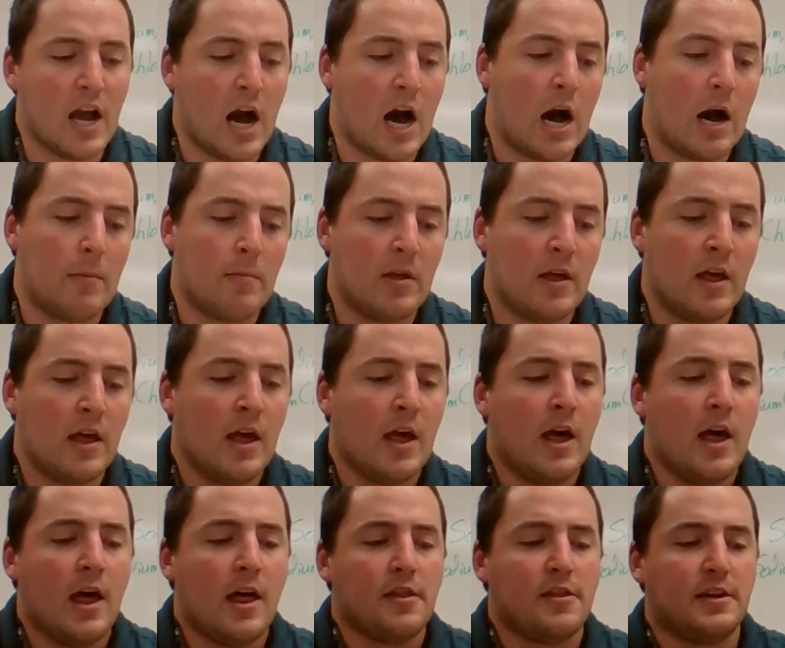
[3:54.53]

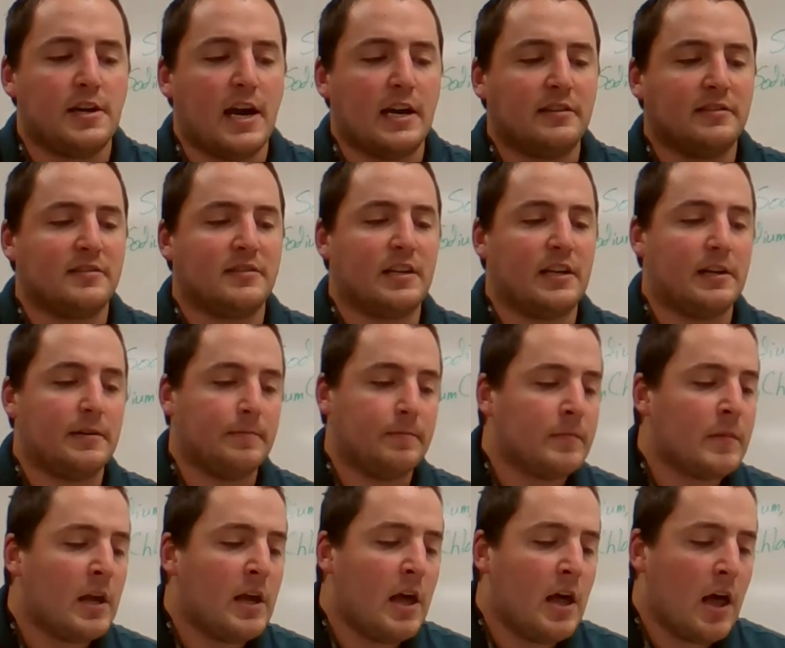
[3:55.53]
The next thing
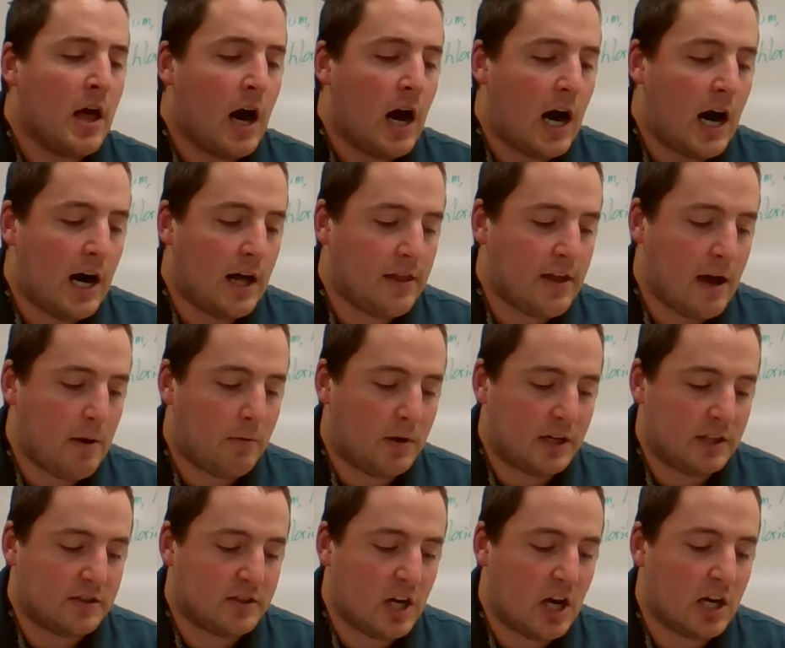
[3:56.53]
that I
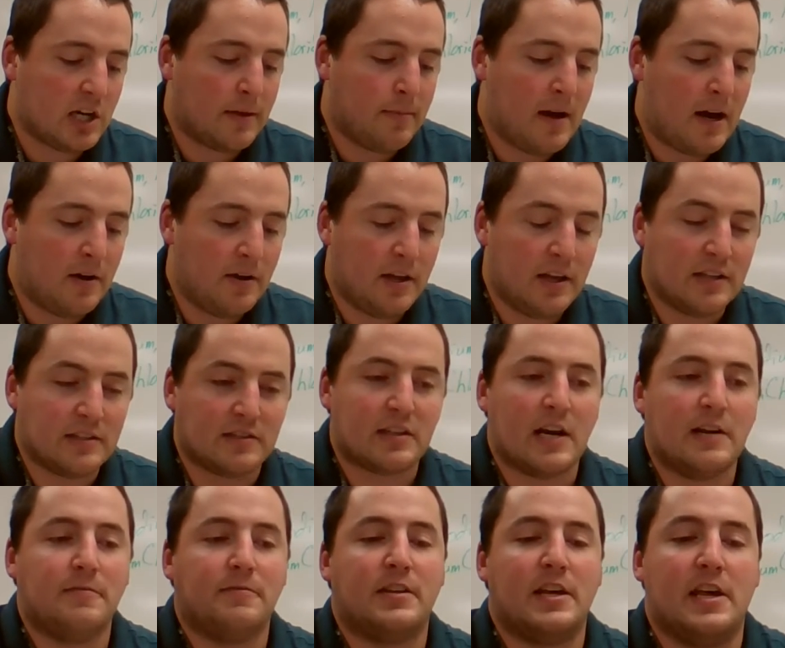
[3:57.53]
want to talk about is
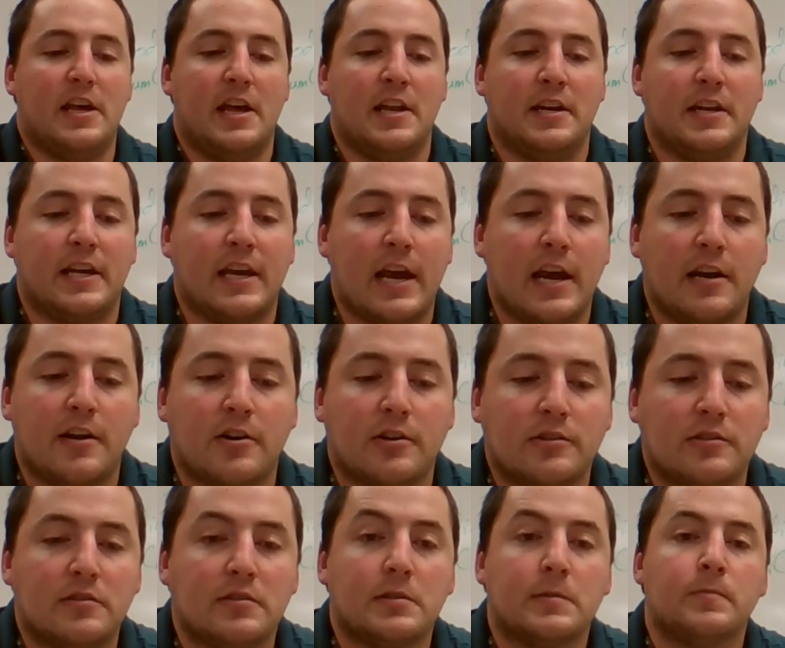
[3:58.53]
kind of the
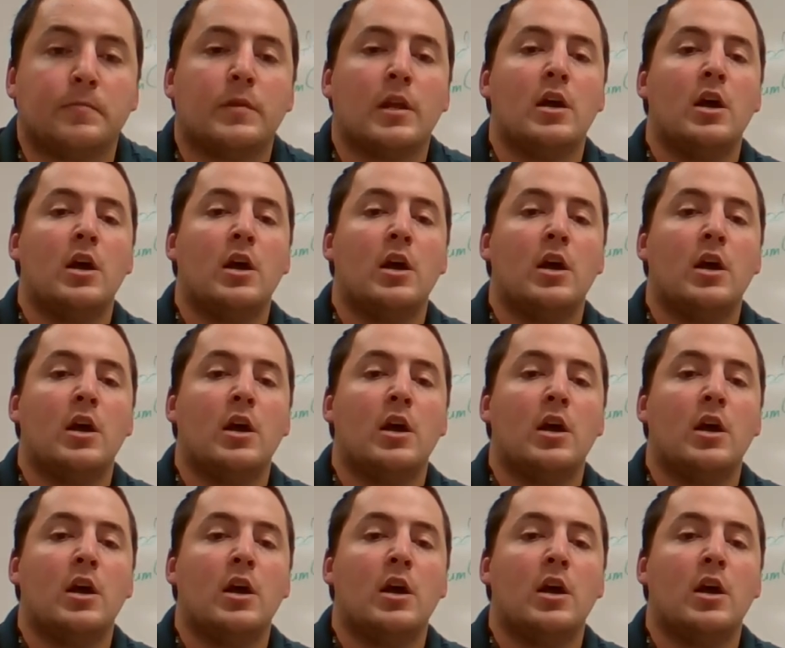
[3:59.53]
indicators.